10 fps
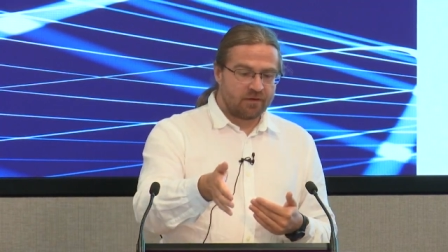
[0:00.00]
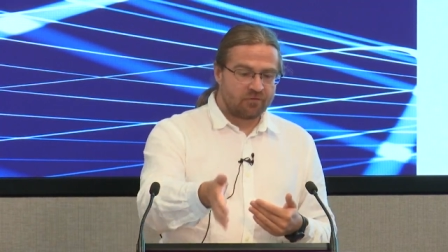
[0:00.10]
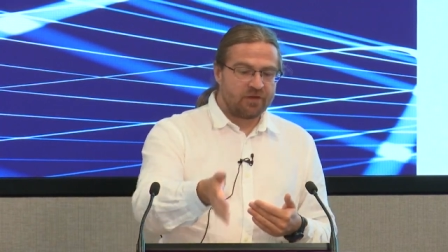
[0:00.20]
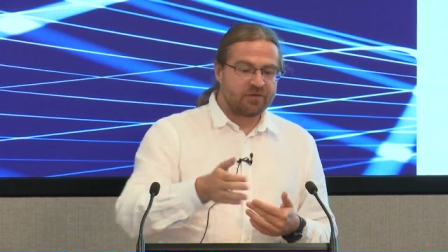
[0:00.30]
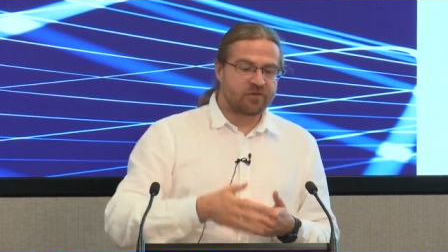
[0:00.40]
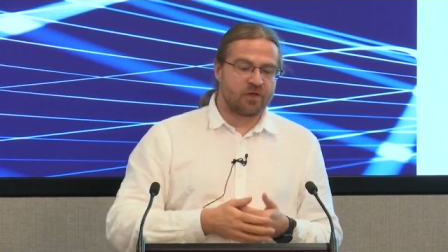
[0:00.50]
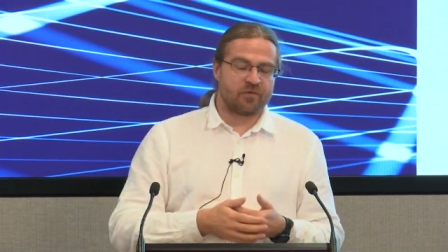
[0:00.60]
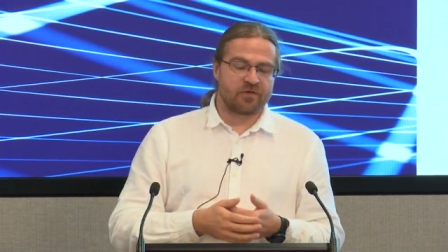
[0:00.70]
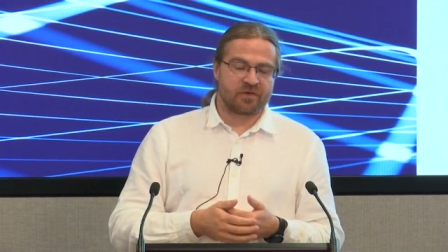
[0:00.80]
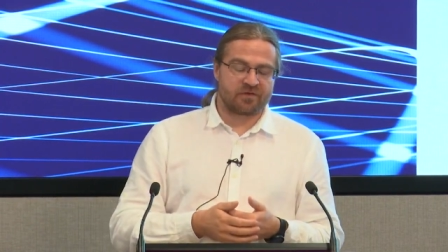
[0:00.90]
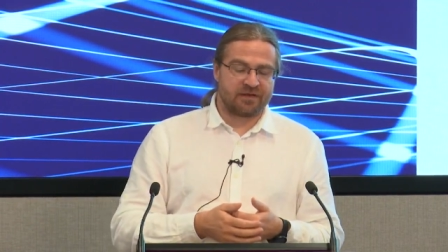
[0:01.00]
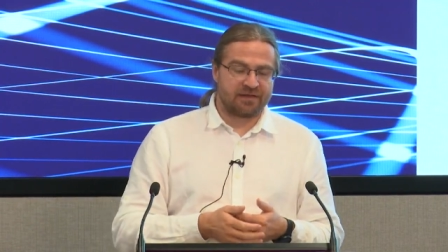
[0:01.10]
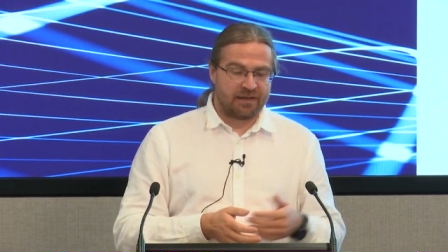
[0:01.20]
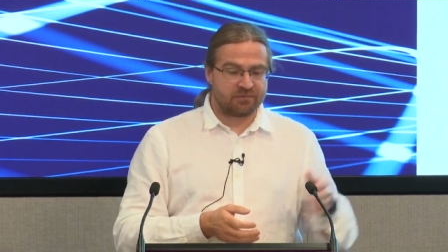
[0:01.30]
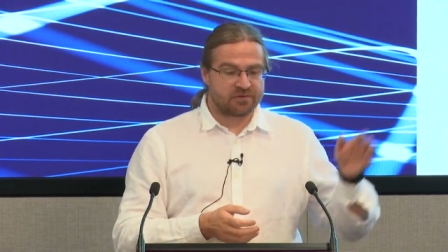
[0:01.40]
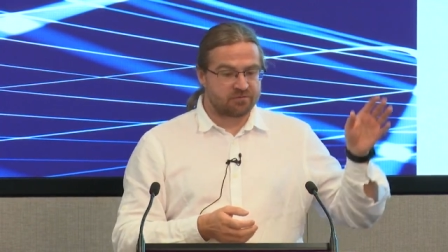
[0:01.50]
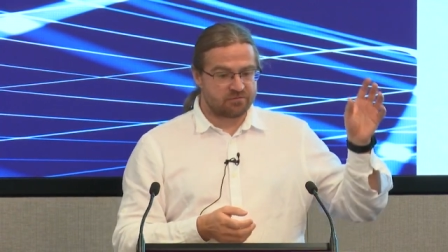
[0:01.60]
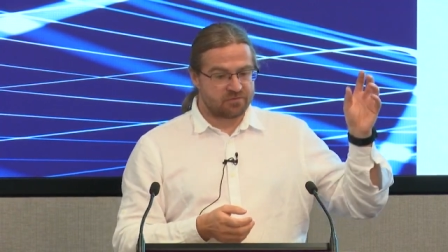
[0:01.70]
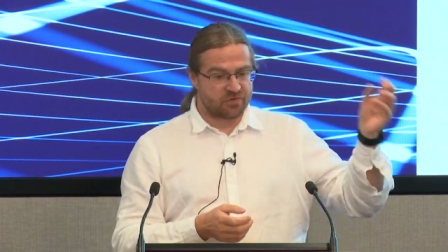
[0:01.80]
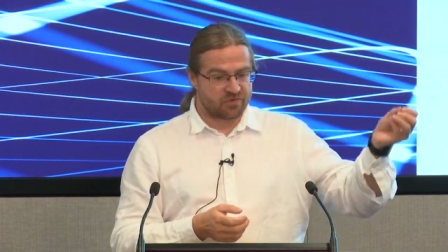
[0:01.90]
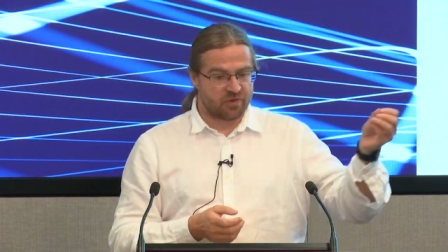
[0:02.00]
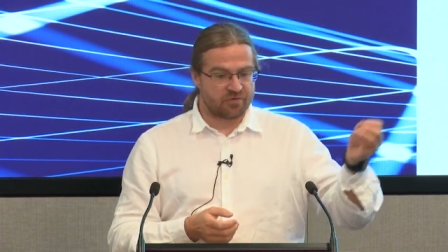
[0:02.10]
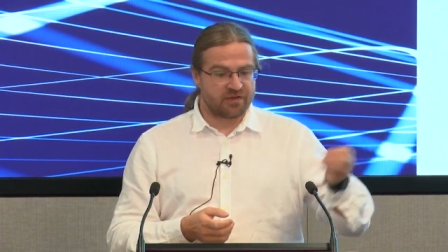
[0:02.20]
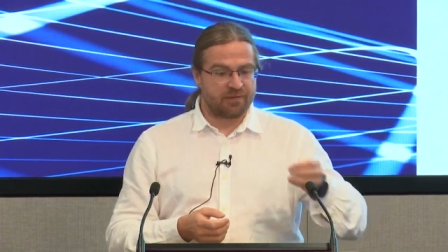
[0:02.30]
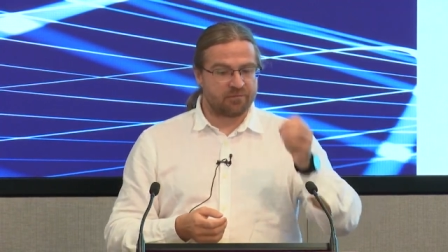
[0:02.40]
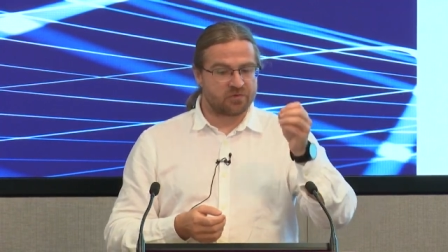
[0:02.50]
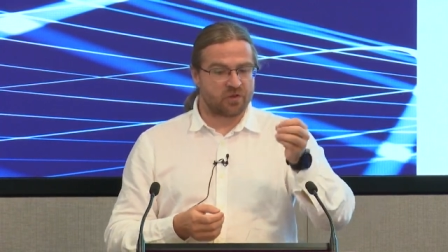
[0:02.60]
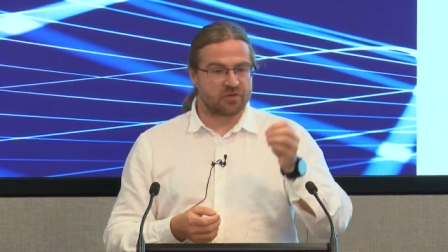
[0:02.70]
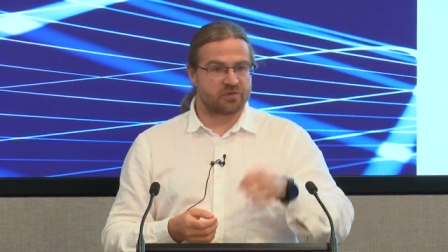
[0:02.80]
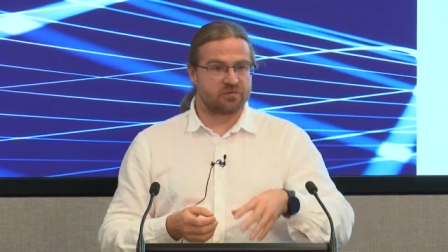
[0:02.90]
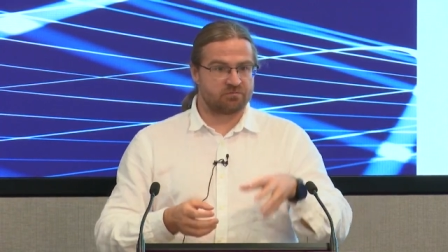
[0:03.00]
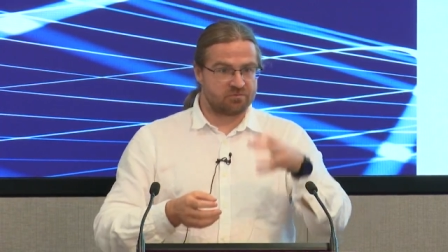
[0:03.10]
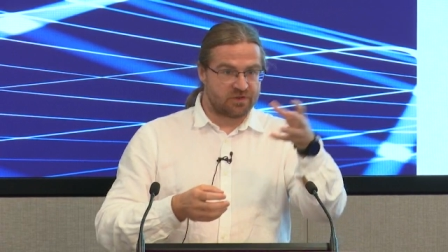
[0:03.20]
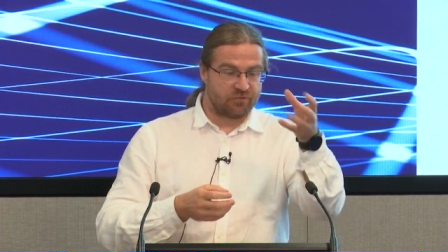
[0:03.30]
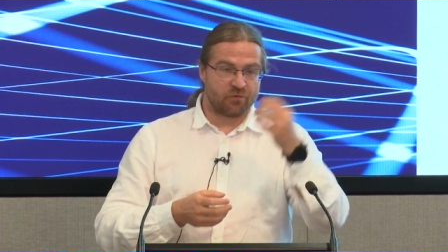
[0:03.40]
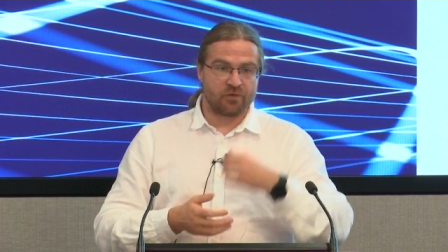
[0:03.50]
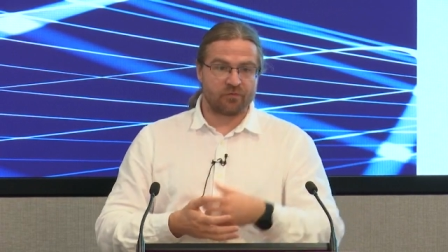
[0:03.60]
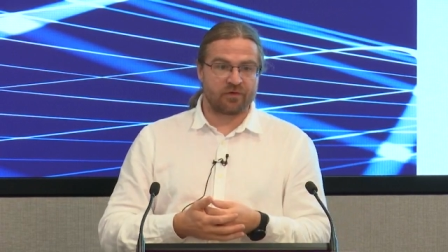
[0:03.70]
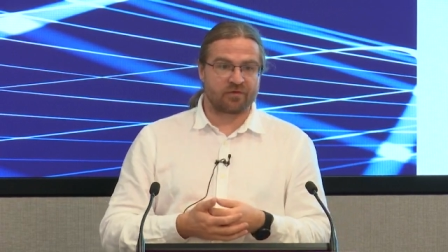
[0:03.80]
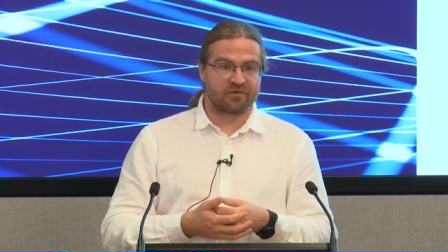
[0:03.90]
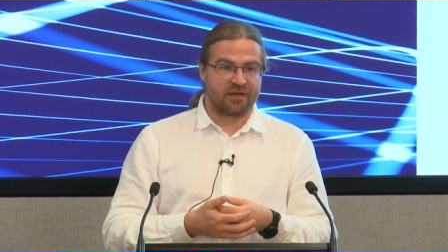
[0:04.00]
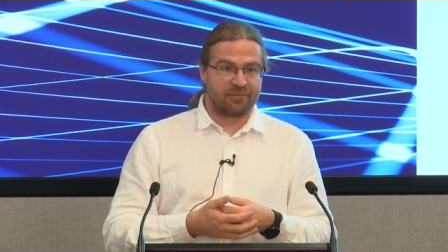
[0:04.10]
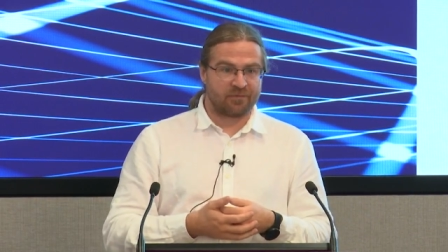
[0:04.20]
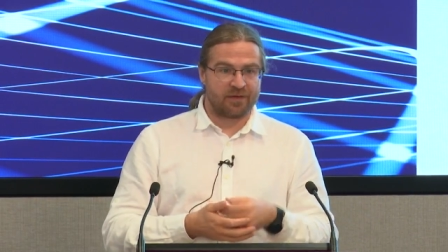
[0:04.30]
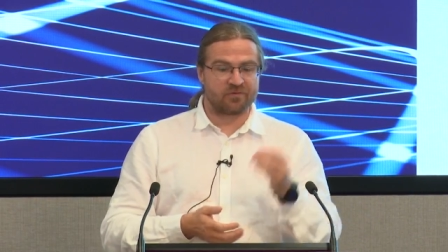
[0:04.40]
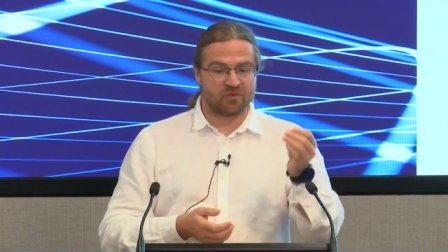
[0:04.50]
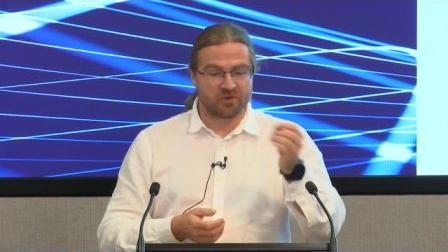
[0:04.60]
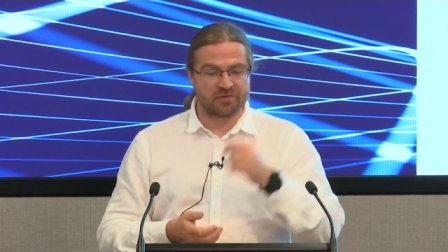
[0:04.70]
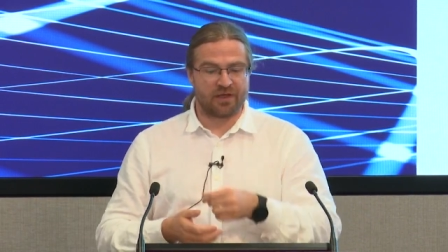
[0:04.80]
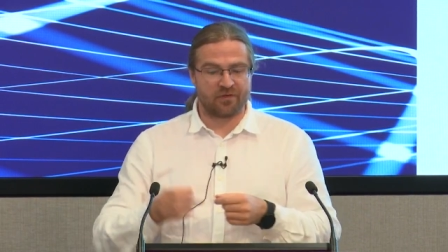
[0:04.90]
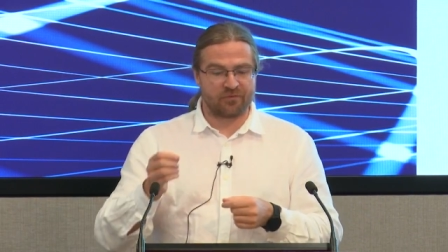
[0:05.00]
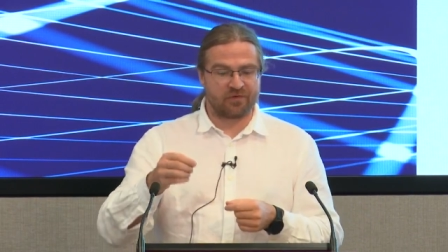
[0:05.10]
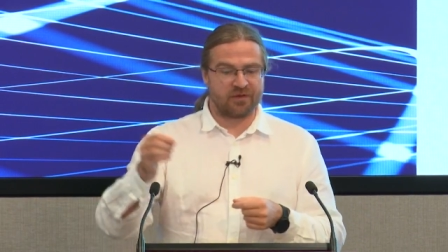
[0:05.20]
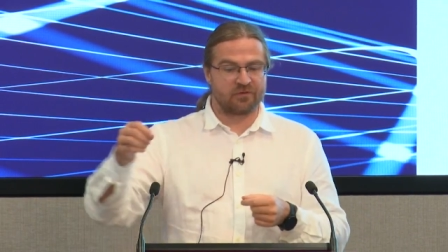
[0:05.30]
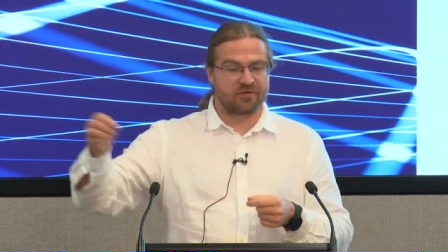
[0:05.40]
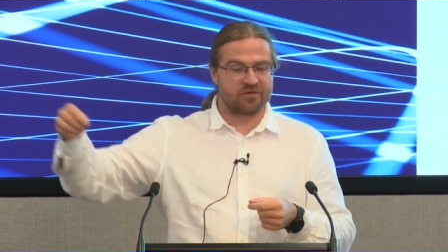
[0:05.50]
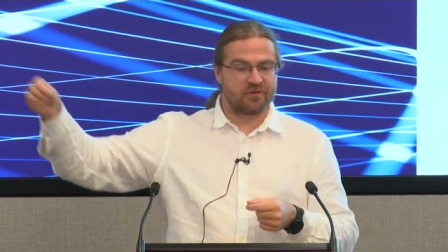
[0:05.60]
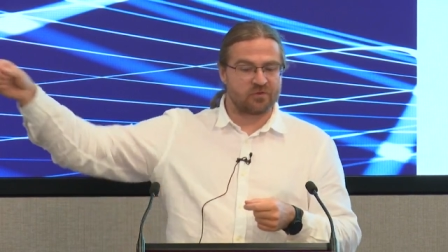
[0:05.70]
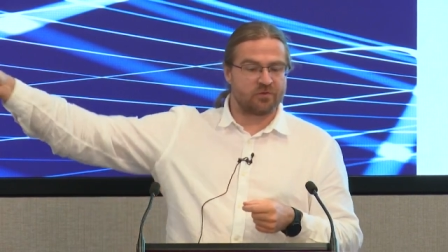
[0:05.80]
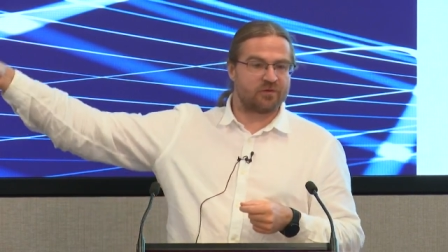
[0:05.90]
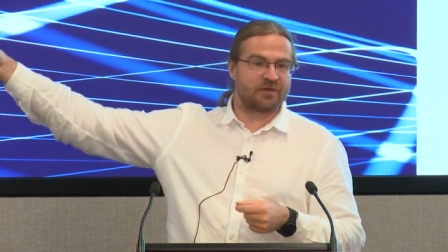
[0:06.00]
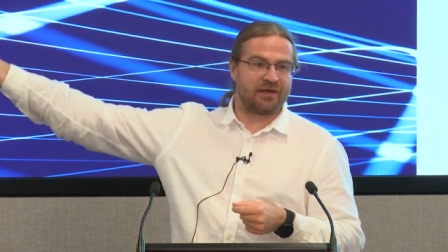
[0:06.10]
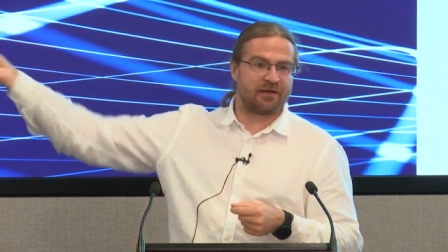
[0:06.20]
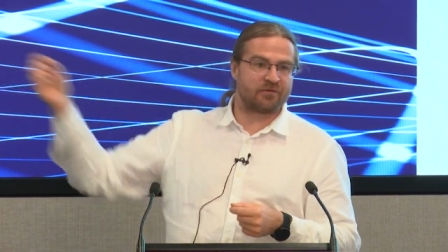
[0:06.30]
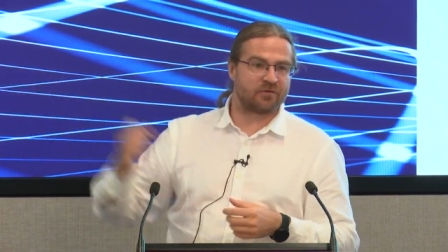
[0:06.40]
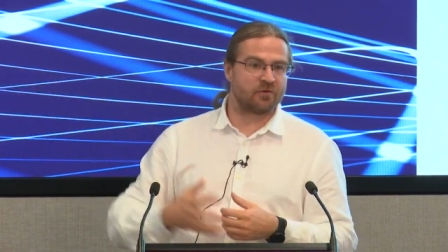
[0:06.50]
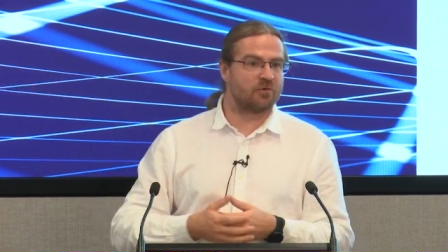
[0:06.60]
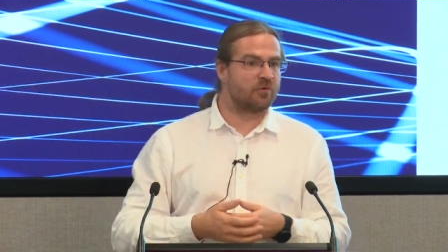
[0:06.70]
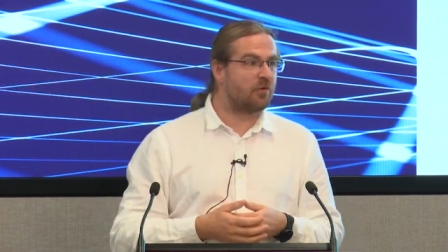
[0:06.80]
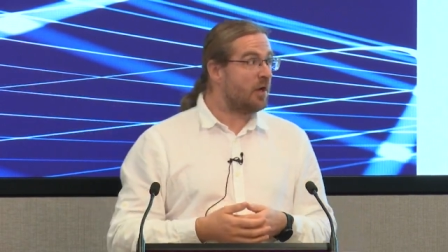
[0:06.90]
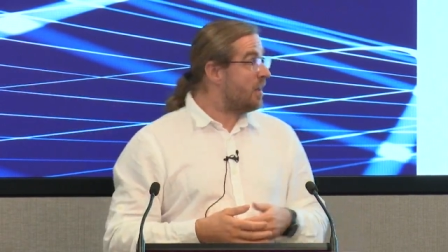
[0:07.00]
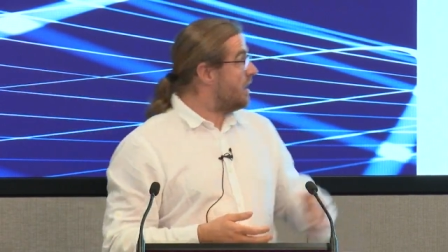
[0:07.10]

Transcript: a real service is then named your service name dot default, for instance, namespace dot svc dot c2 dot .oo,